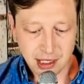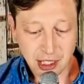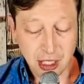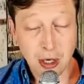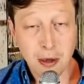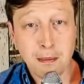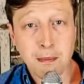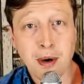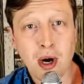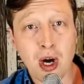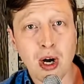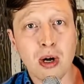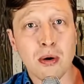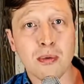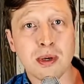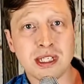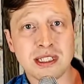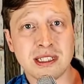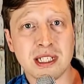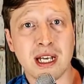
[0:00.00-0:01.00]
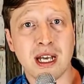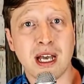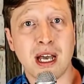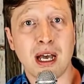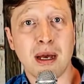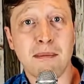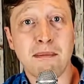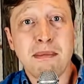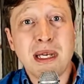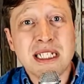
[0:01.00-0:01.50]
Paul was
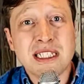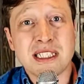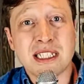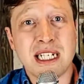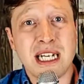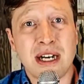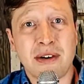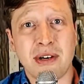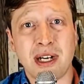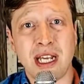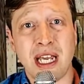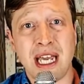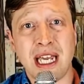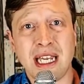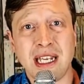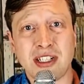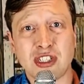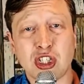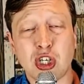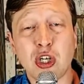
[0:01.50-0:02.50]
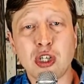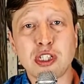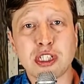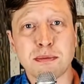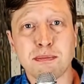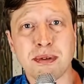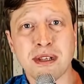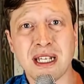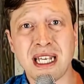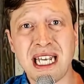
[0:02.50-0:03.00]
a missionary, a
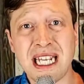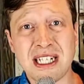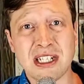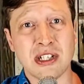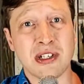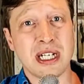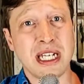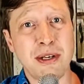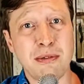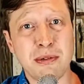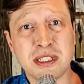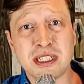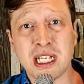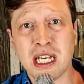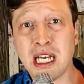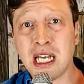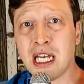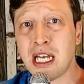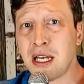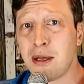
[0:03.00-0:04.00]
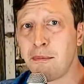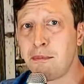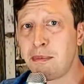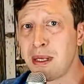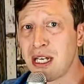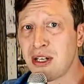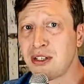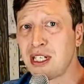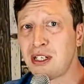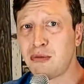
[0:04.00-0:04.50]
church planter. He was
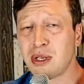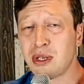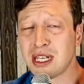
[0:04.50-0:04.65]
building